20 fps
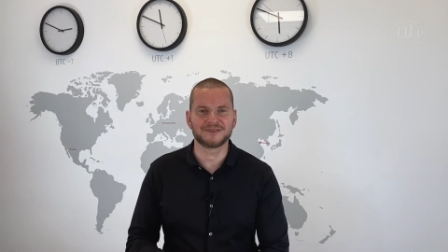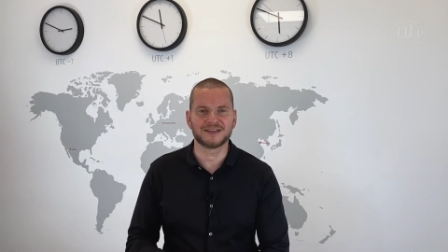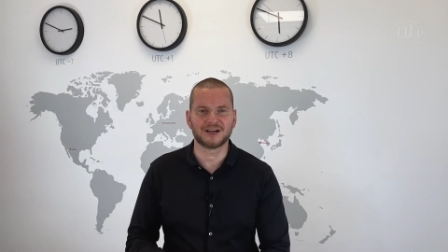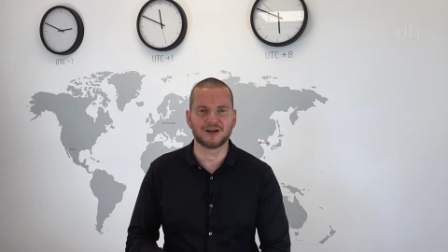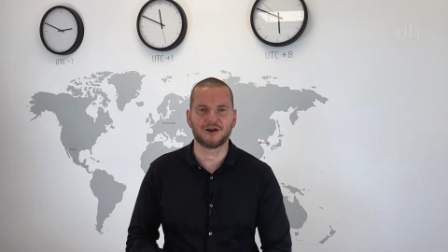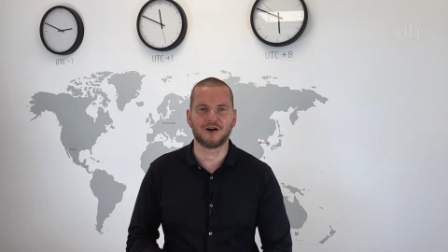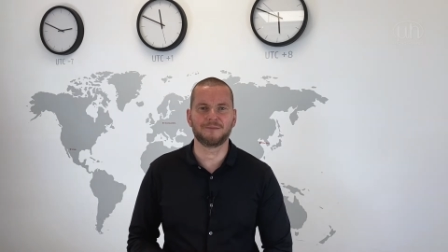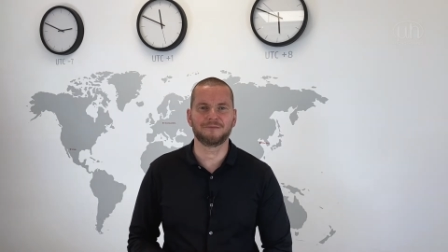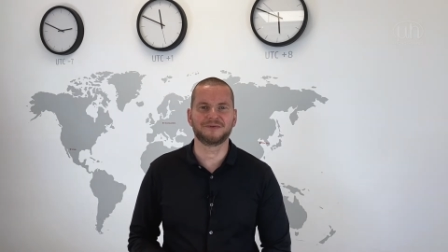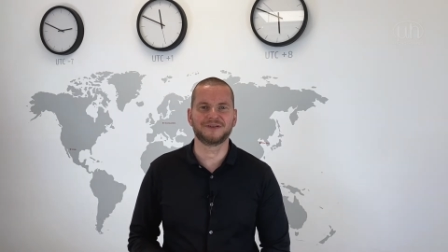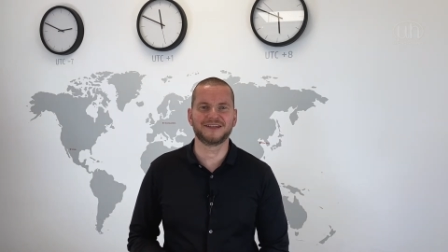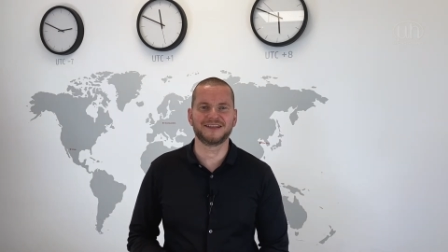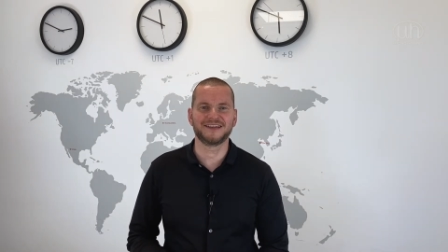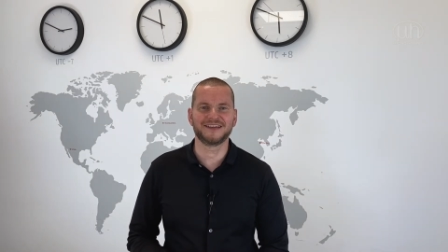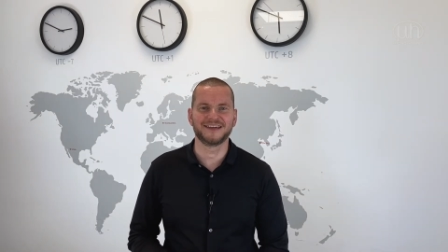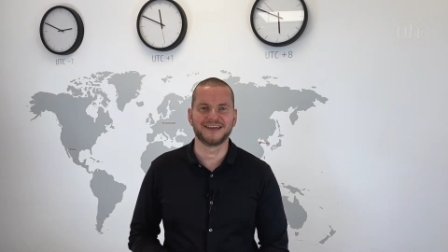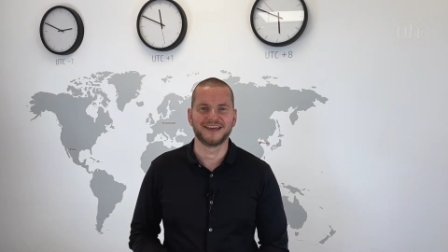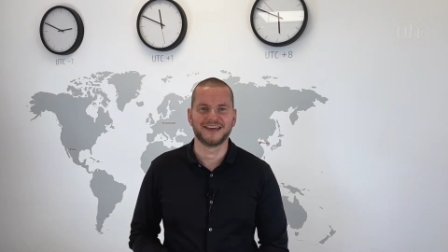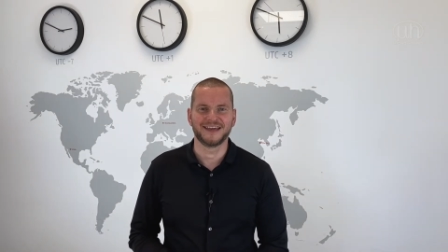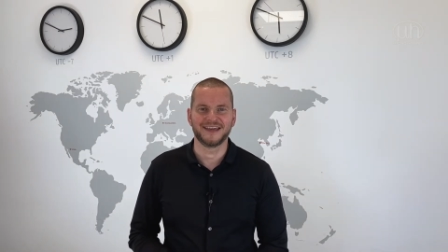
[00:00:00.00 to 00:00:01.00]
The
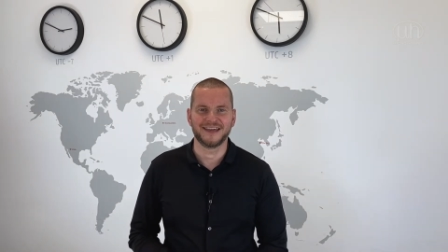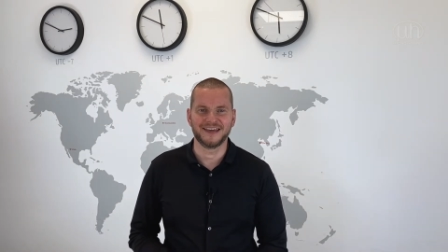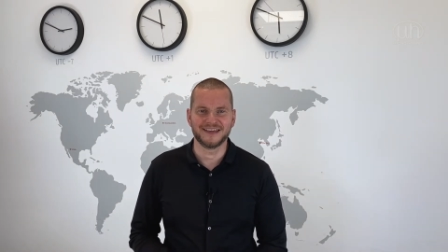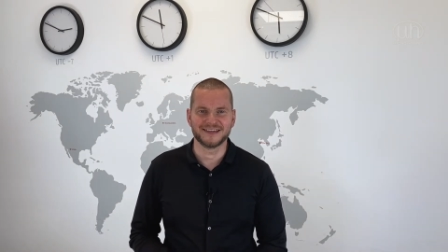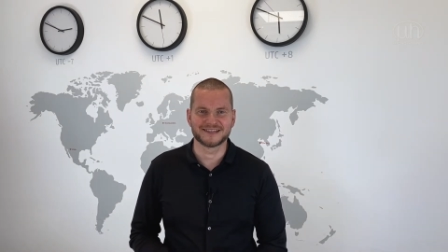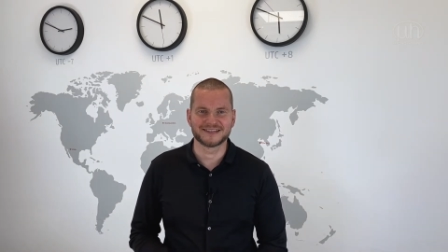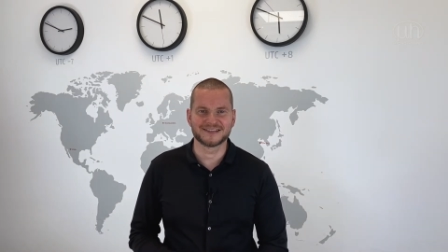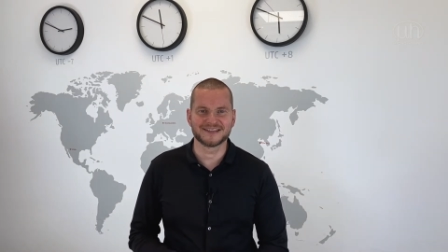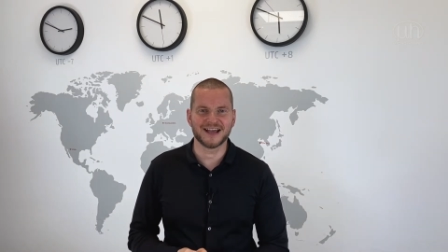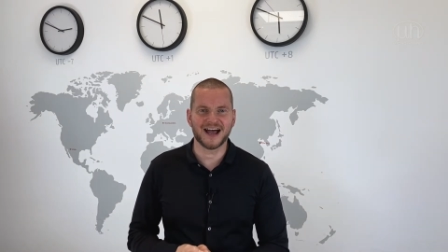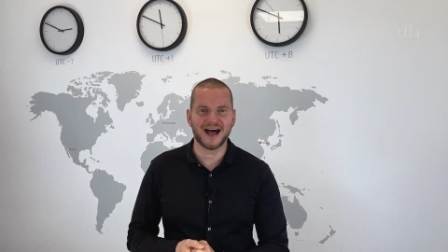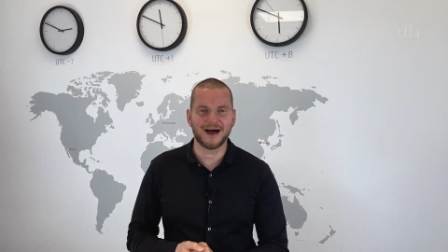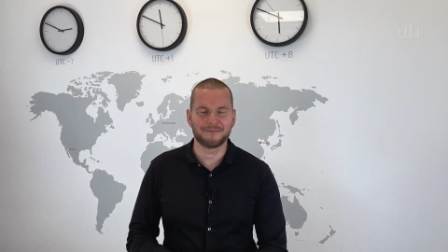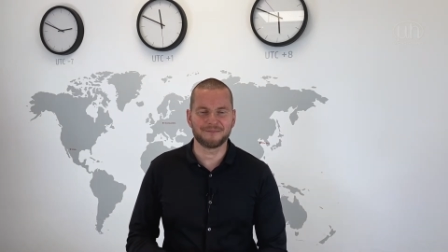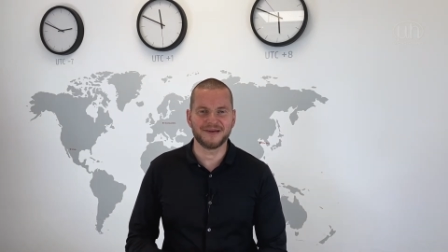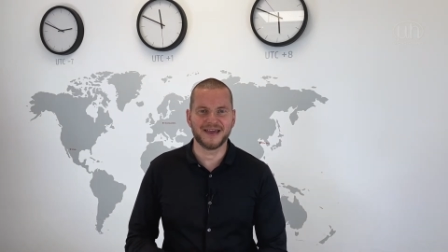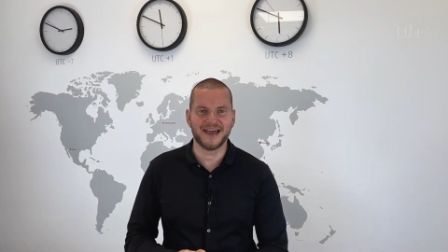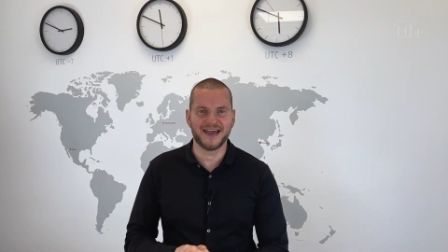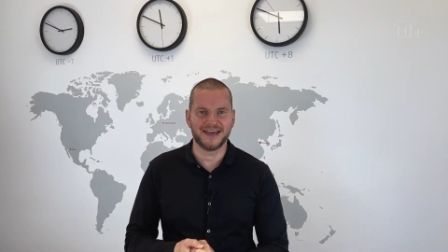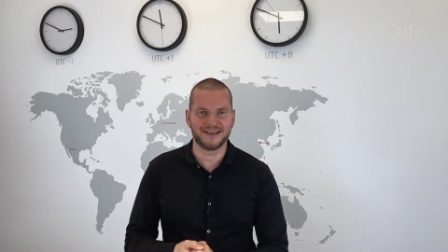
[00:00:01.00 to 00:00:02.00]
company is
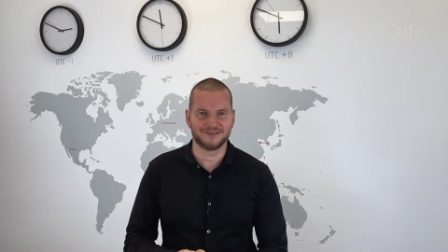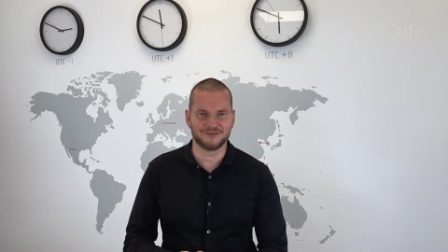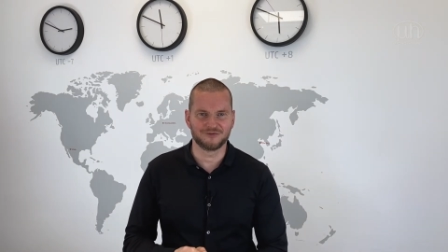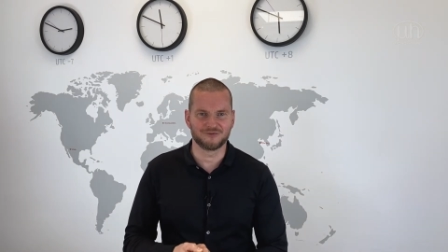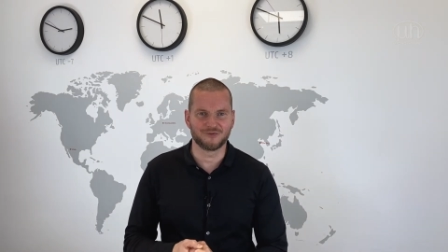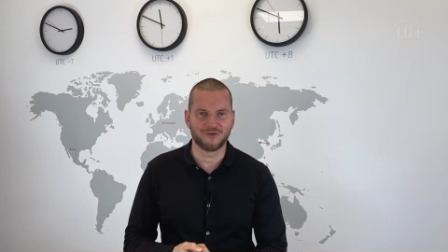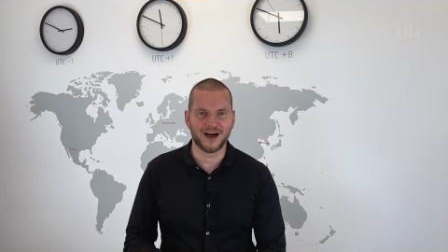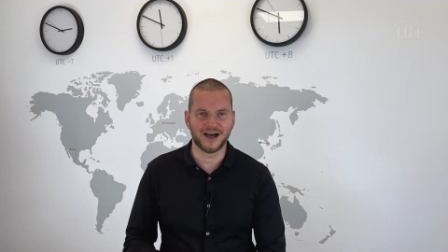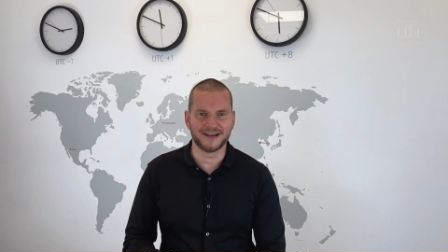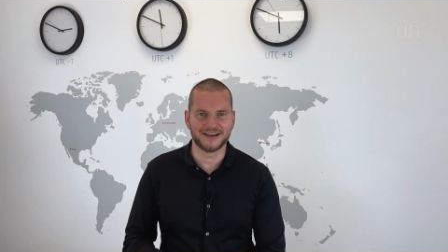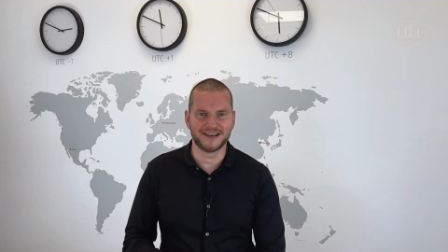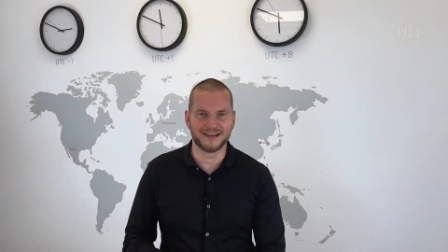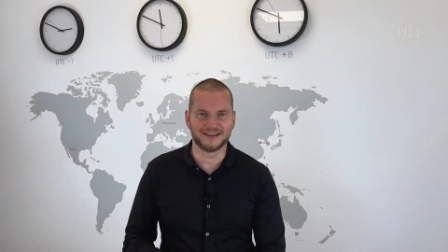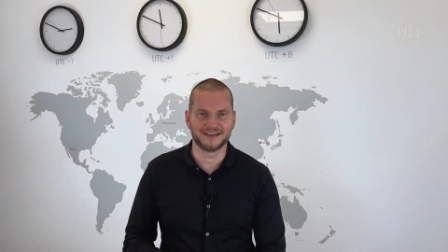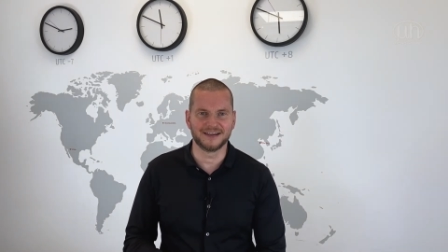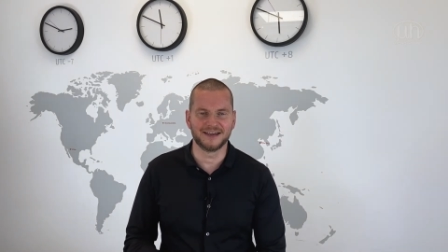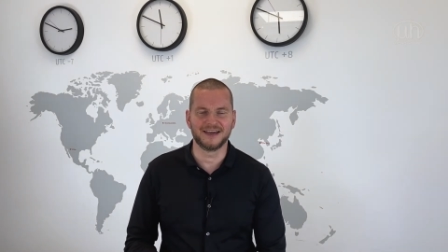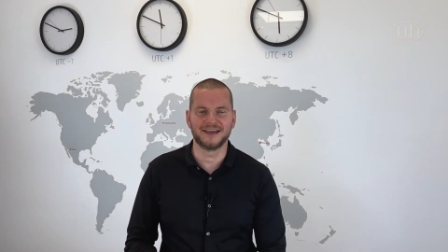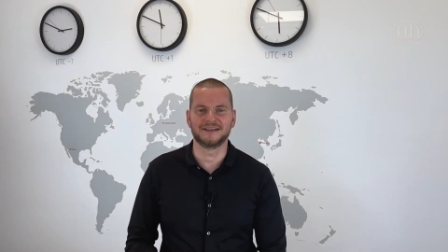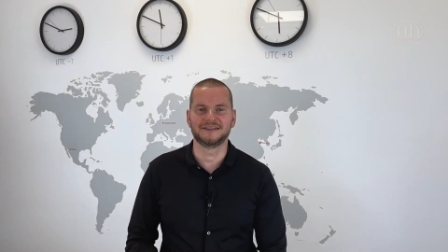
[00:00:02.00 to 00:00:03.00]
up and running,
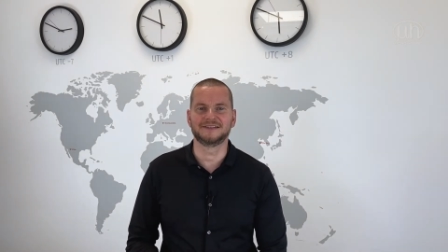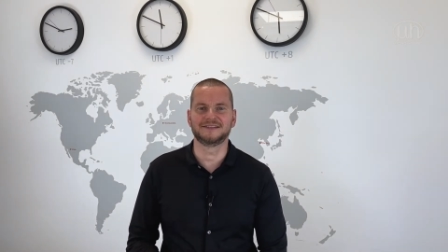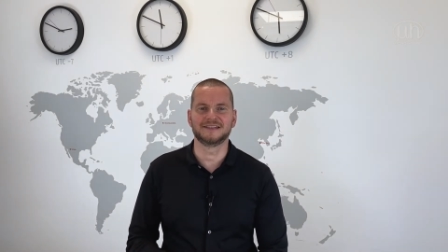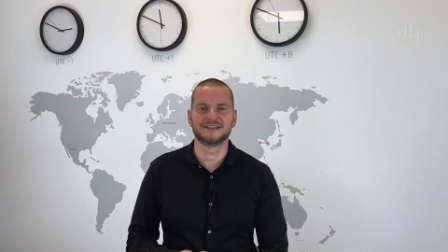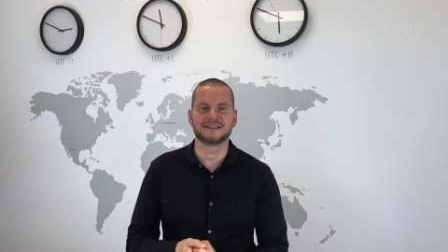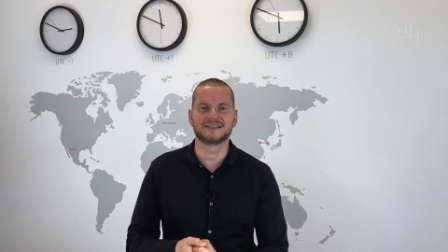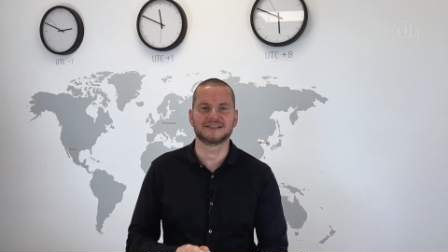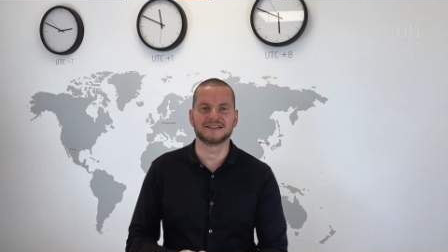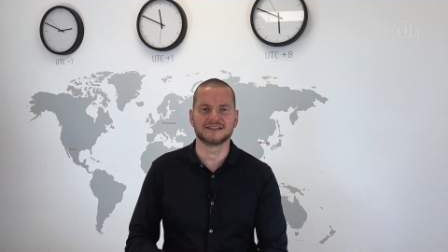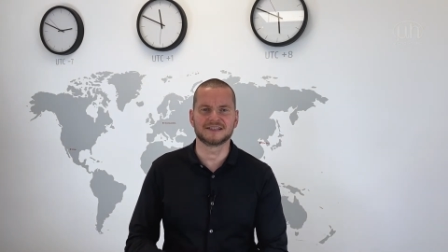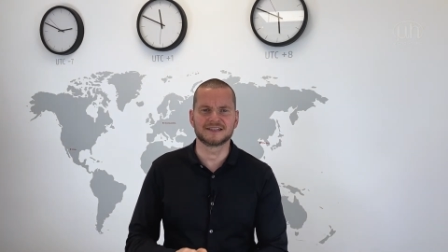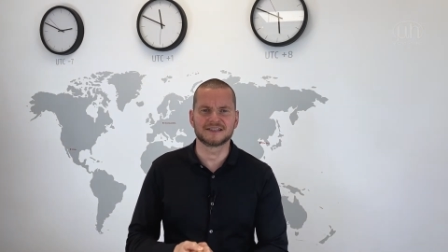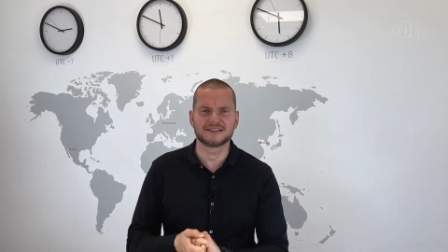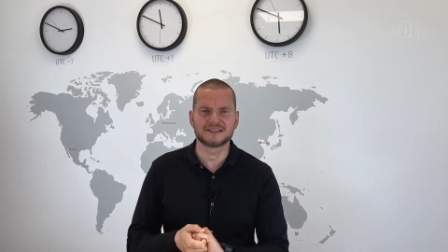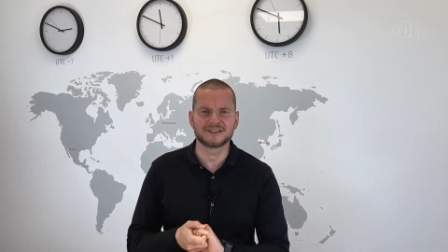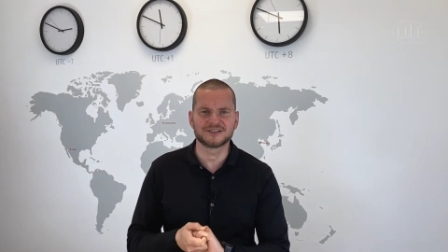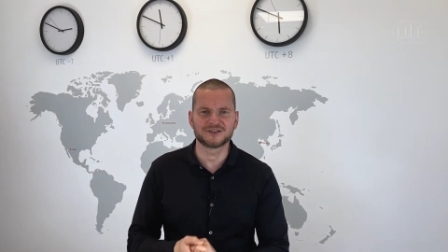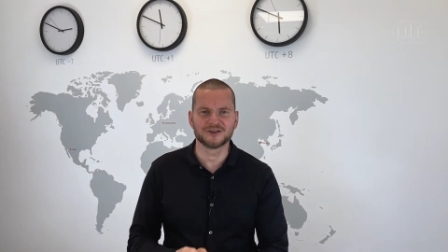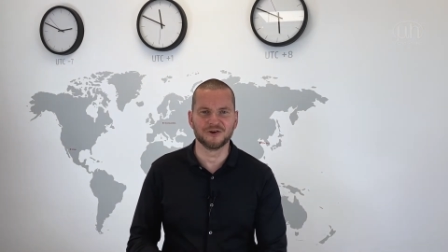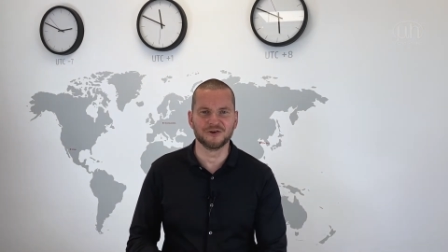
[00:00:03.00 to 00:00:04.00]
and this is
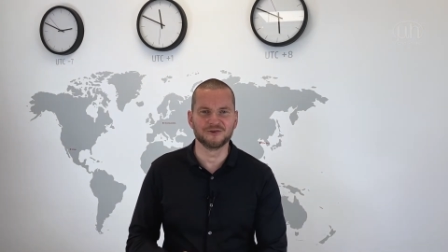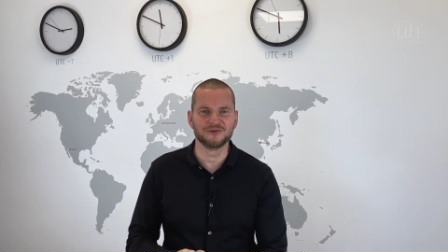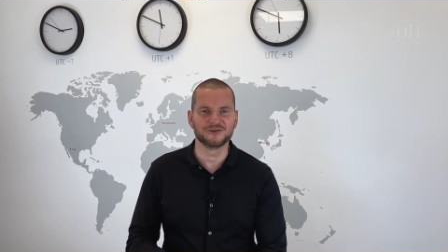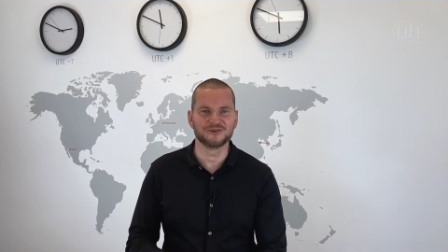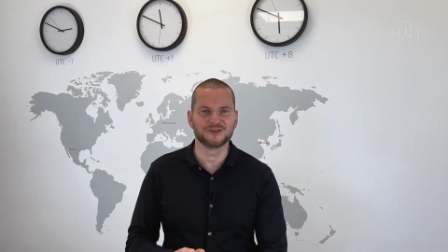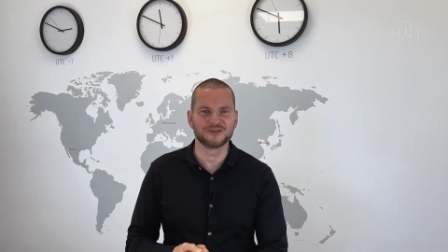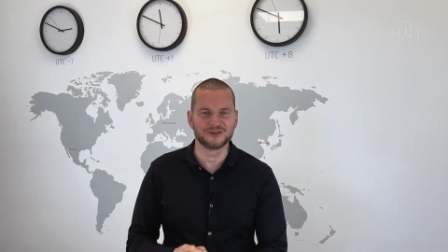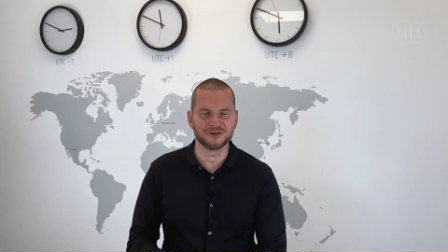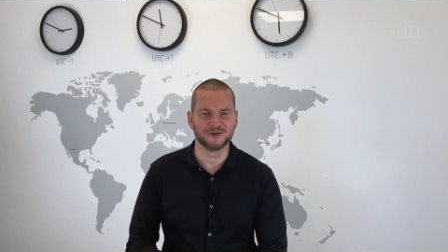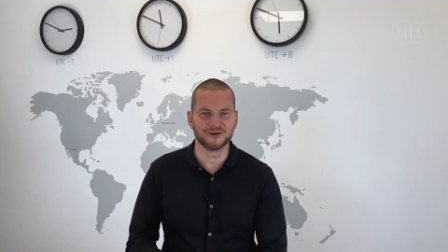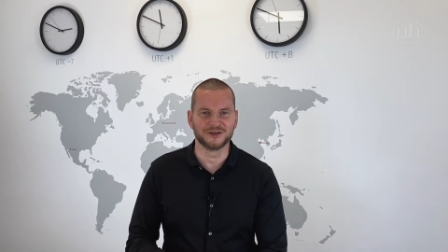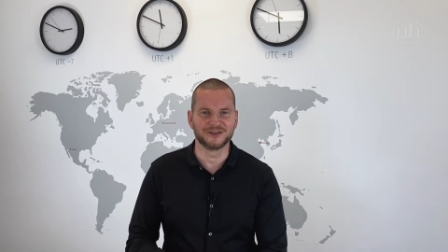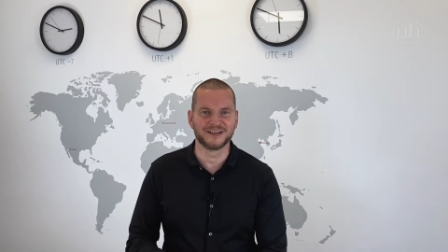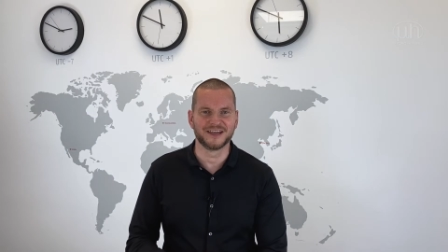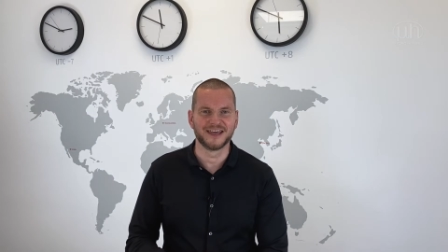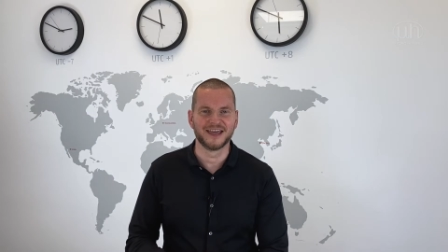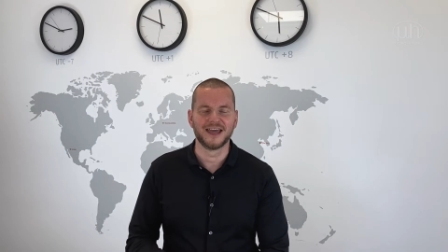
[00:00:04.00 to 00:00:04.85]
so good.